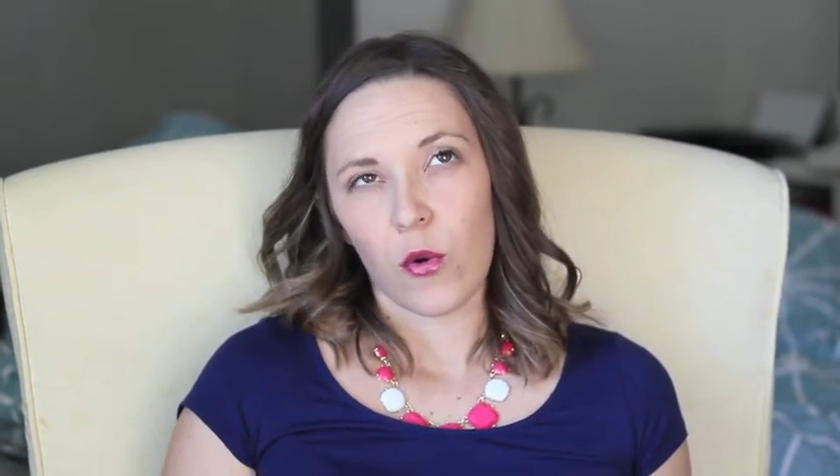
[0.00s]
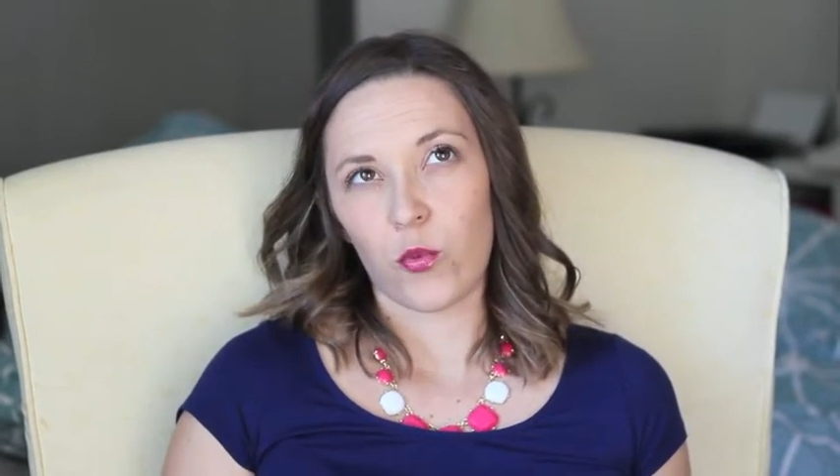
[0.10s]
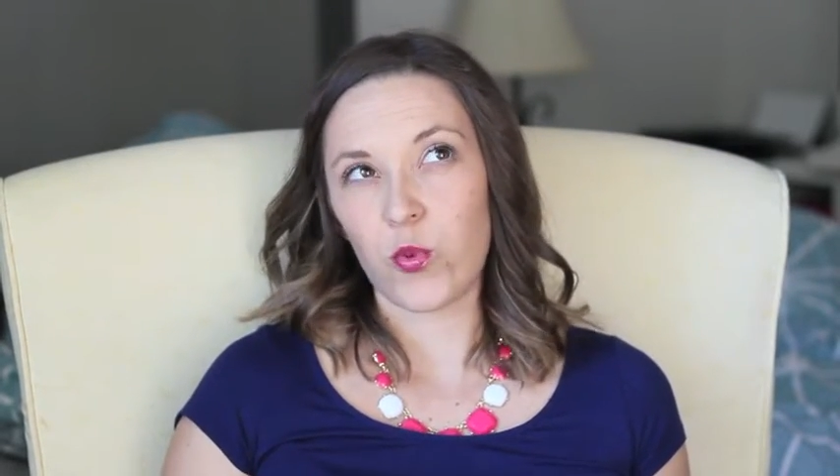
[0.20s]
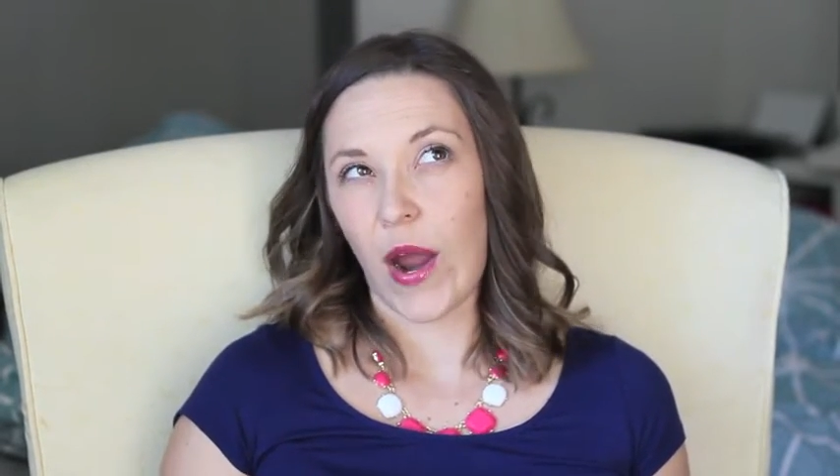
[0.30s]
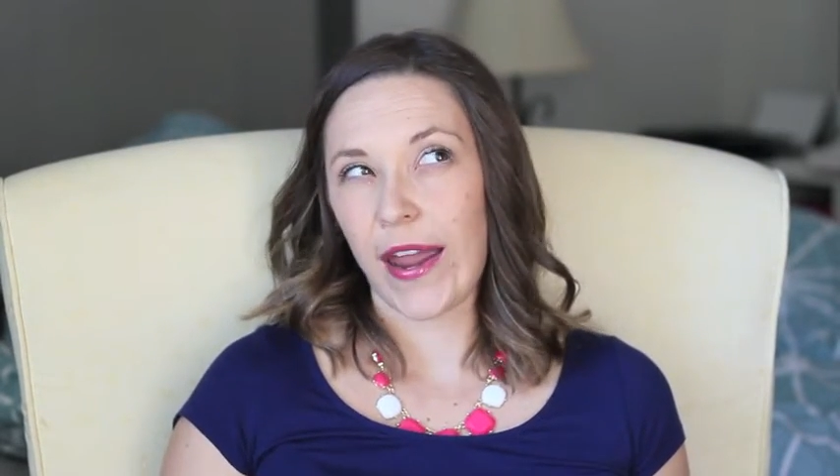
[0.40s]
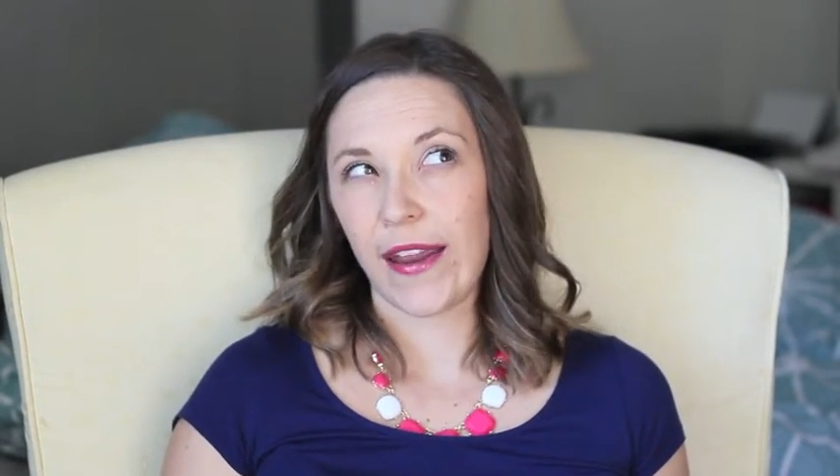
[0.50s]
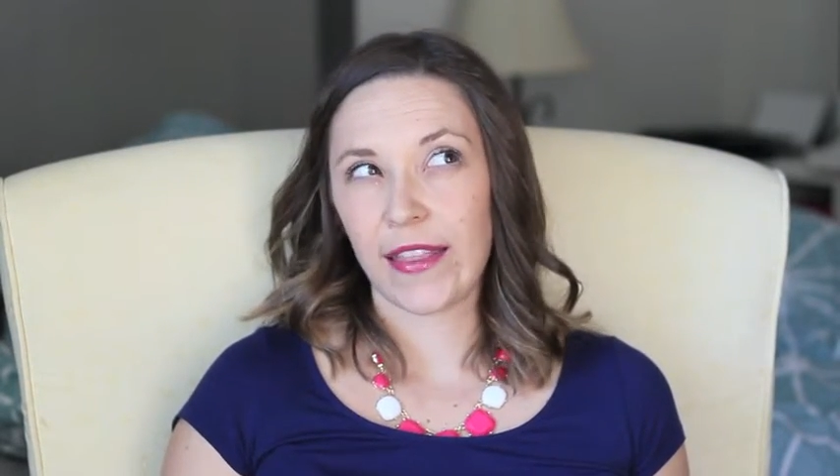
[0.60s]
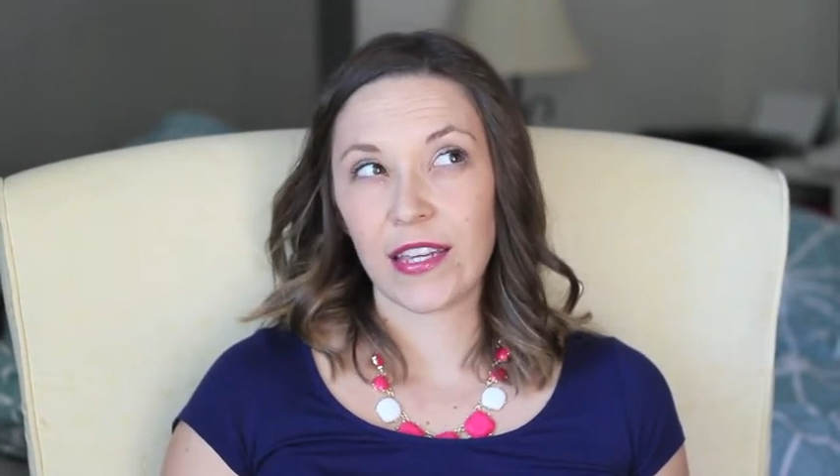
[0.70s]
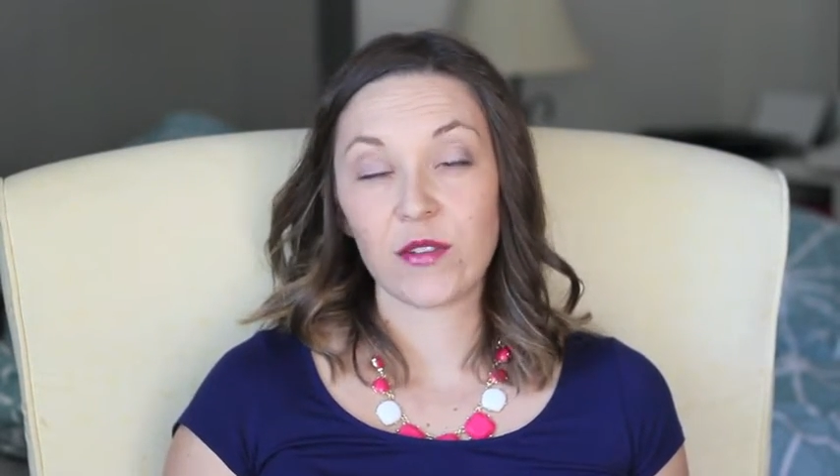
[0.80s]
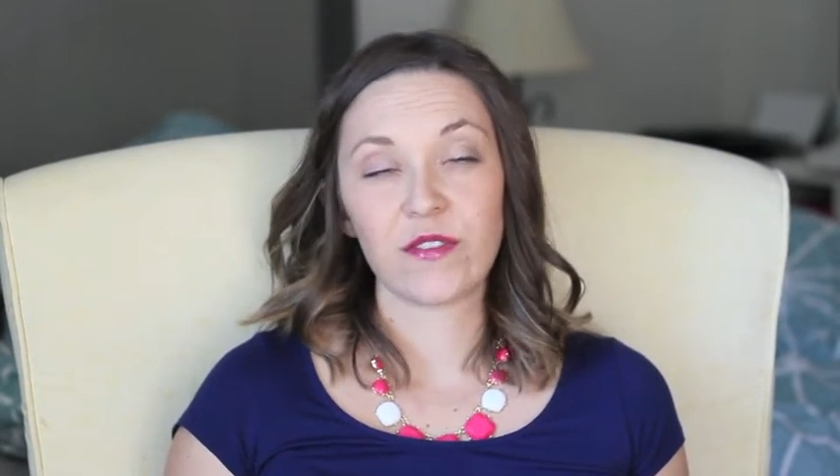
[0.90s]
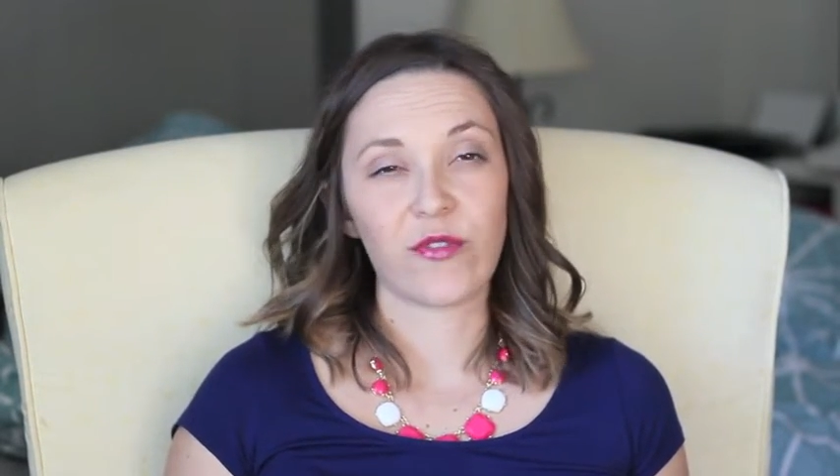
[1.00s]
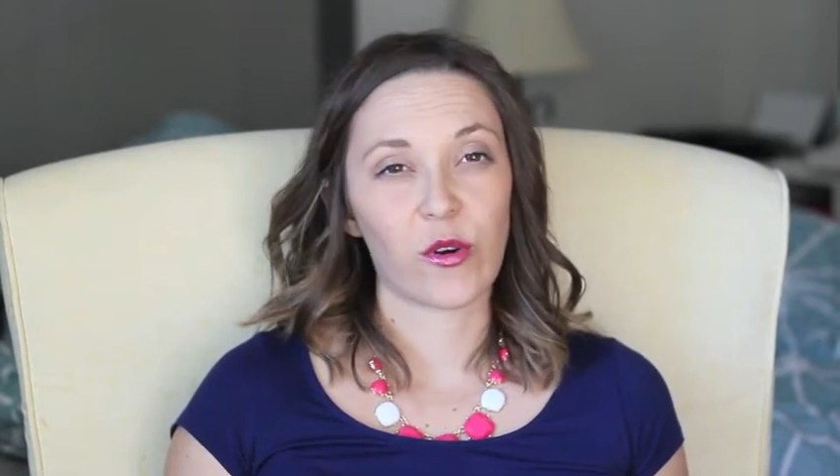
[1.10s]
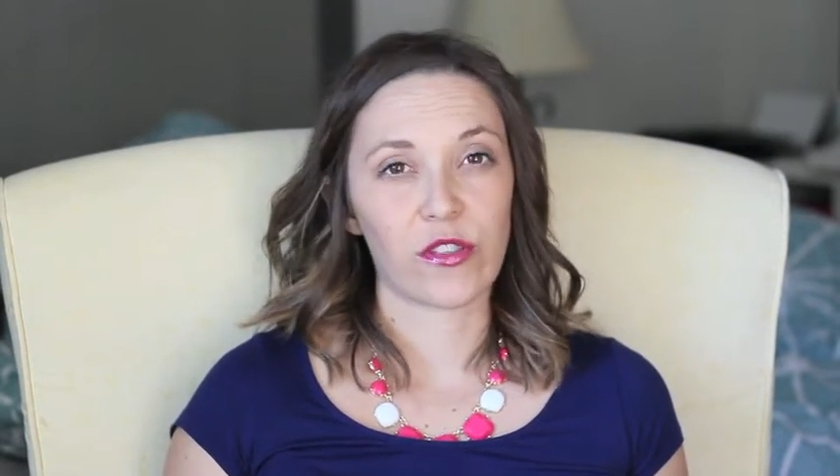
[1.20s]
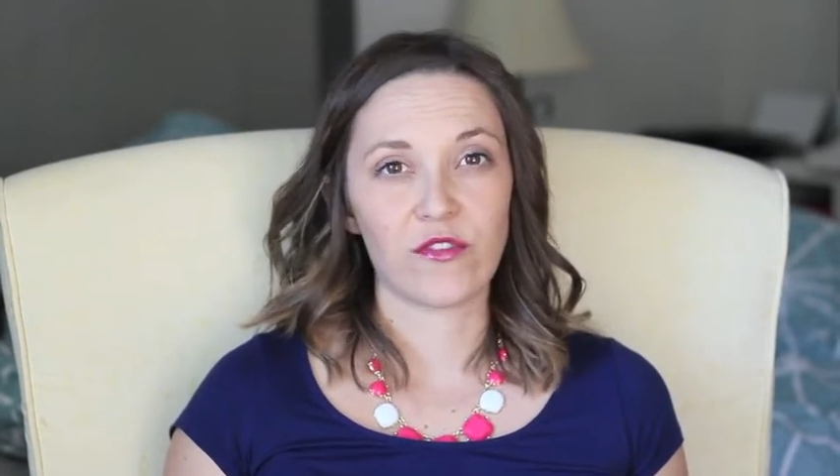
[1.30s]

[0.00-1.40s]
right, I think it was 4th